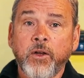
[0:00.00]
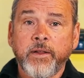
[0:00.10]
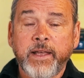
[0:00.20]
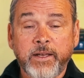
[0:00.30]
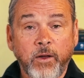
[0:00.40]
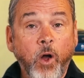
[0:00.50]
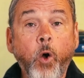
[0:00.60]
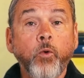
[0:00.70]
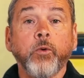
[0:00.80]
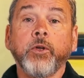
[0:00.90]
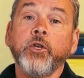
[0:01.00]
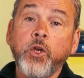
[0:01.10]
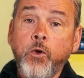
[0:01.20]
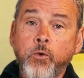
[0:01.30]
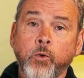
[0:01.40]
They, oh,
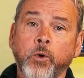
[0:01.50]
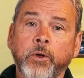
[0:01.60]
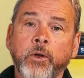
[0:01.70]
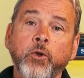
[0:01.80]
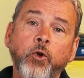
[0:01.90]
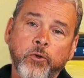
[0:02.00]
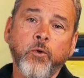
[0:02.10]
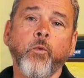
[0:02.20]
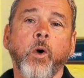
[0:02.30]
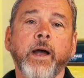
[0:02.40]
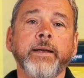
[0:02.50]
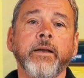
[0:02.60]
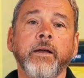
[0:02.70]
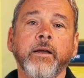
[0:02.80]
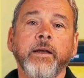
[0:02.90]
you, you're the one